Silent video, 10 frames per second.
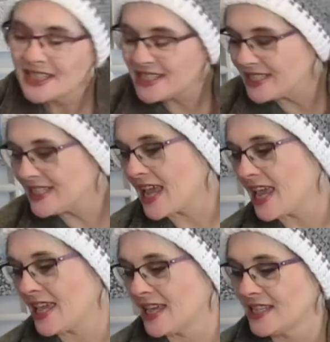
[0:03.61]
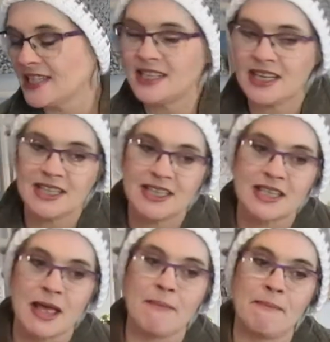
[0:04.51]
Today is
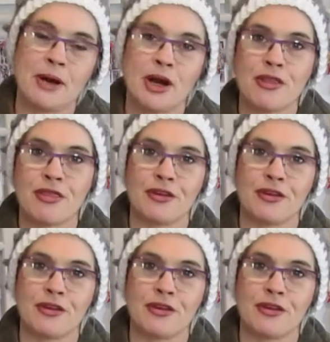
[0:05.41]
December